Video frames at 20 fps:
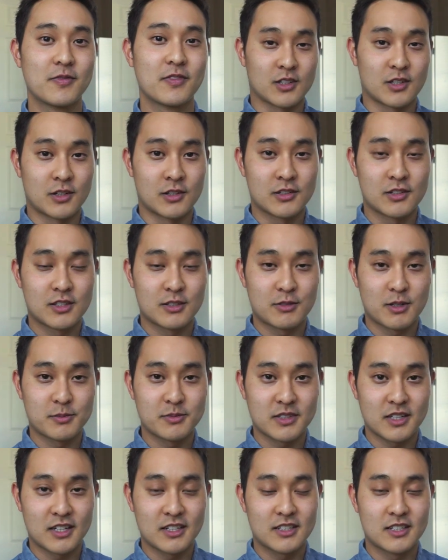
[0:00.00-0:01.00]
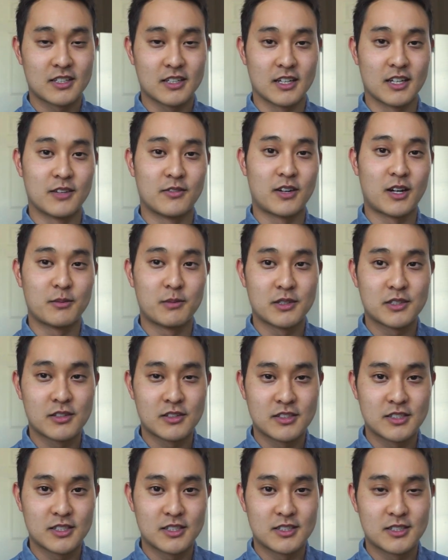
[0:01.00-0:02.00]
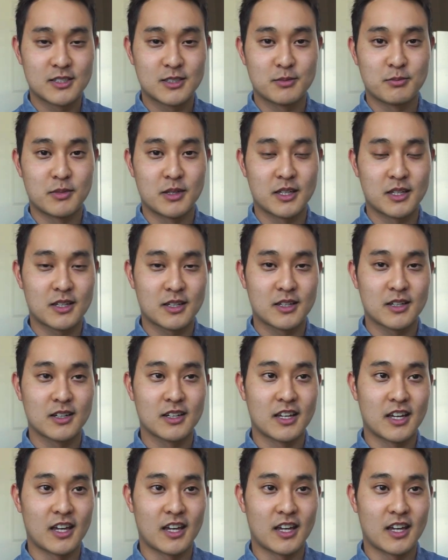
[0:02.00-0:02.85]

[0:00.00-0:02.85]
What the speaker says: According to their website, environmental engineers make